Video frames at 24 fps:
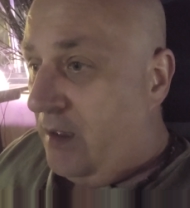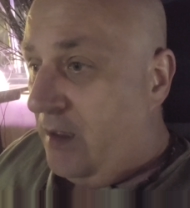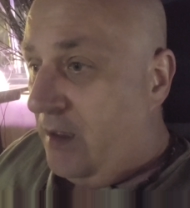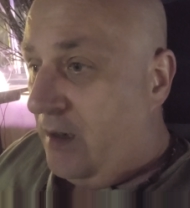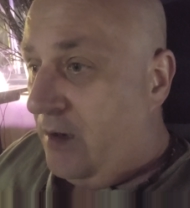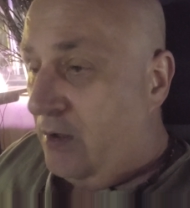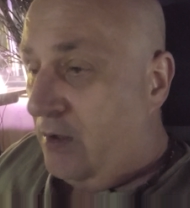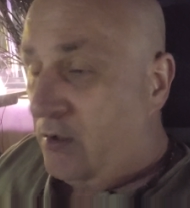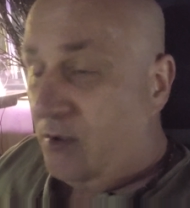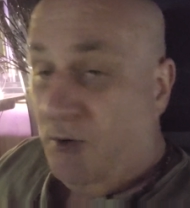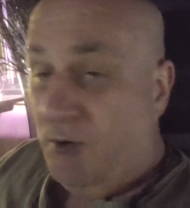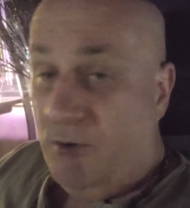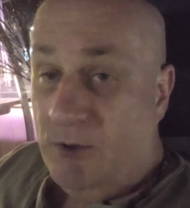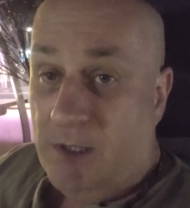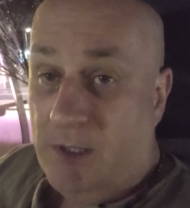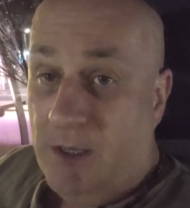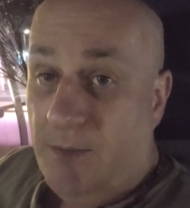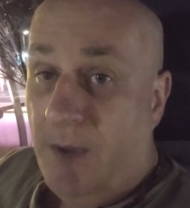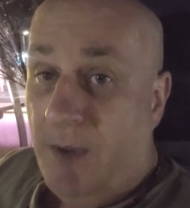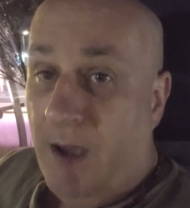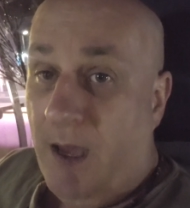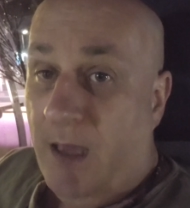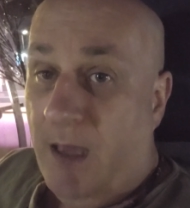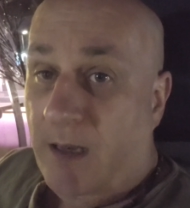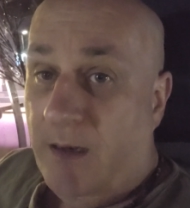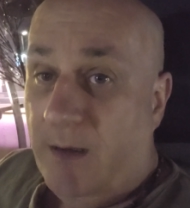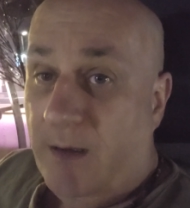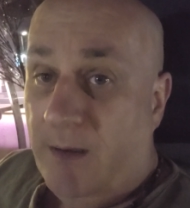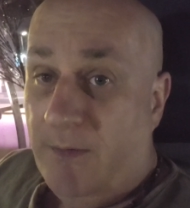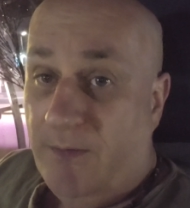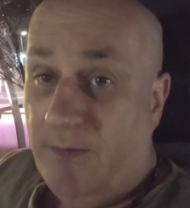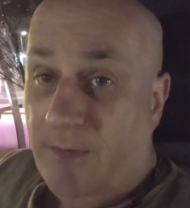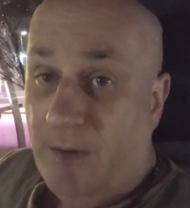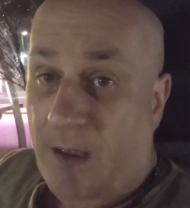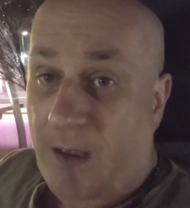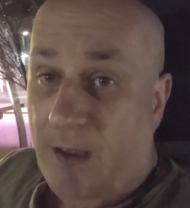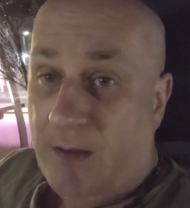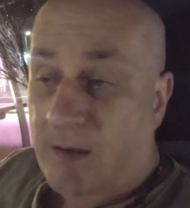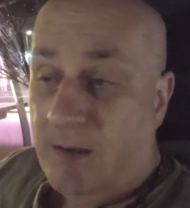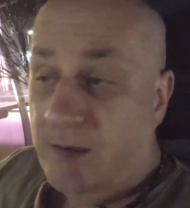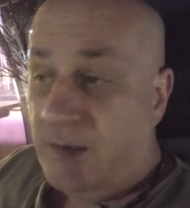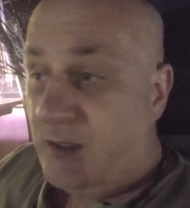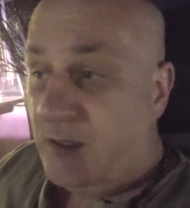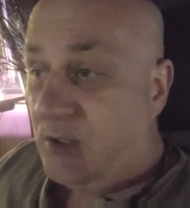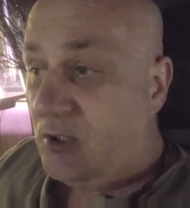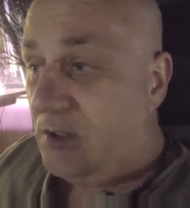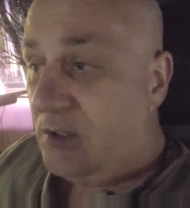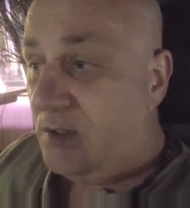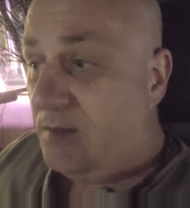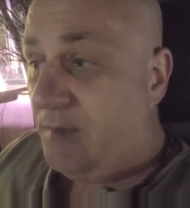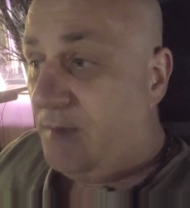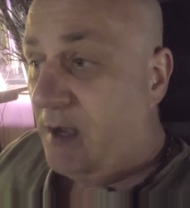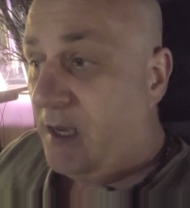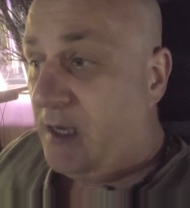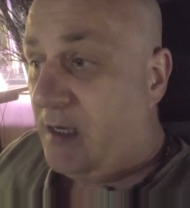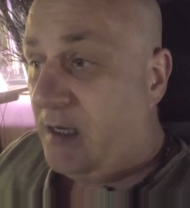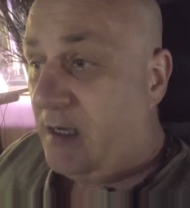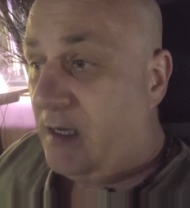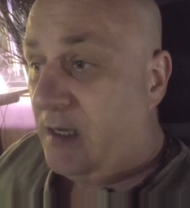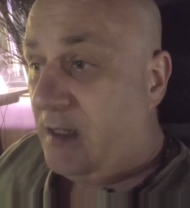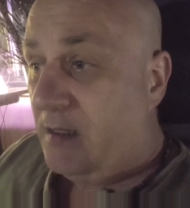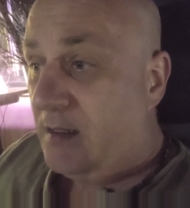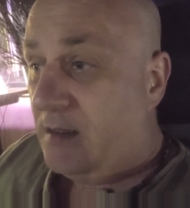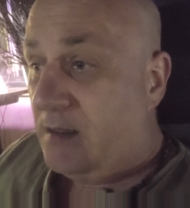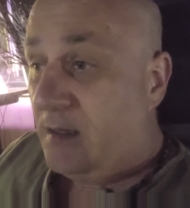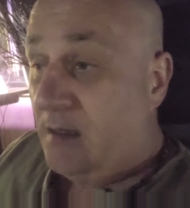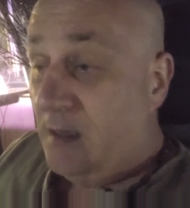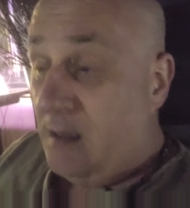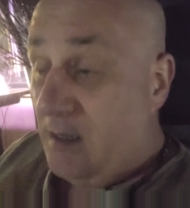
are notoriously bad at decision making